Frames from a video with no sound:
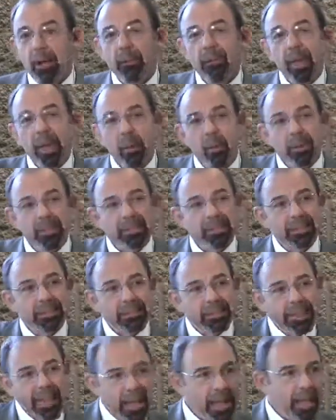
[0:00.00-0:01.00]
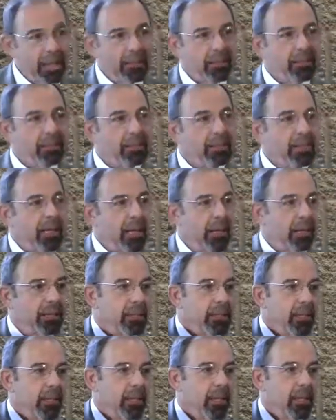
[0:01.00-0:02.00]
that was the date that
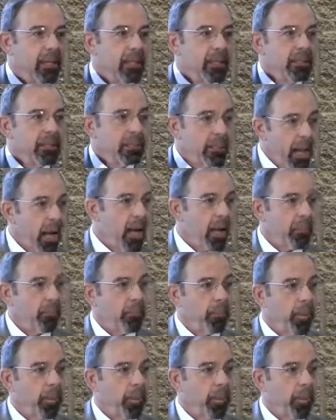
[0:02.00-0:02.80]
Scott